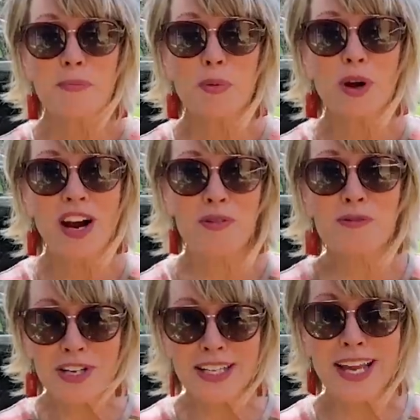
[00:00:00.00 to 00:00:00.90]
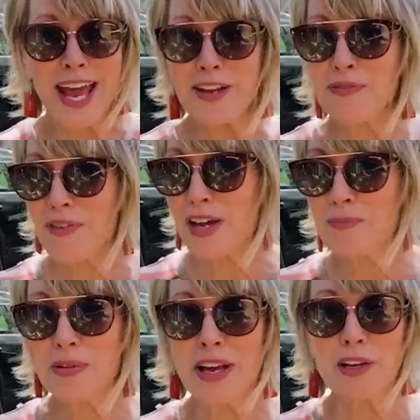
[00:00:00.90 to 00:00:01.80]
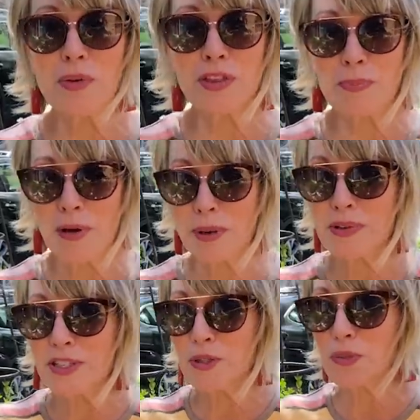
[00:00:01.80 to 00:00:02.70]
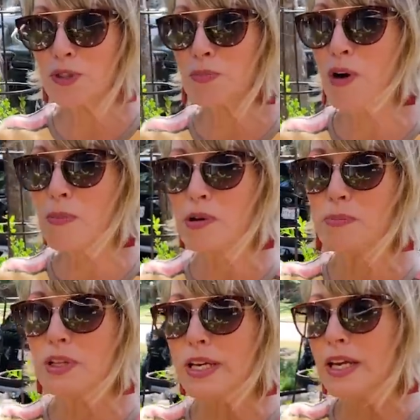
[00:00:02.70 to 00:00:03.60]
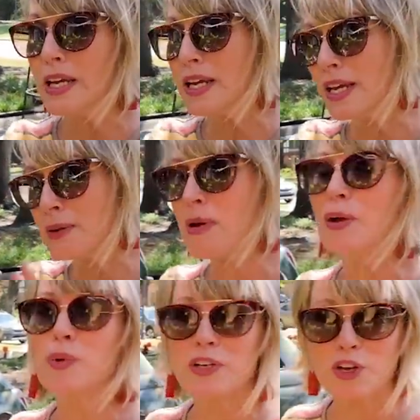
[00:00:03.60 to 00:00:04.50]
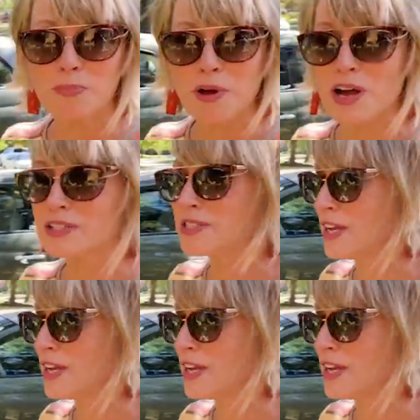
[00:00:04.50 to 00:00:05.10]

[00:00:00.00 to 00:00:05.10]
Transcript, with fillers: But where I really had fun playing with the pumpkins was probably in my window box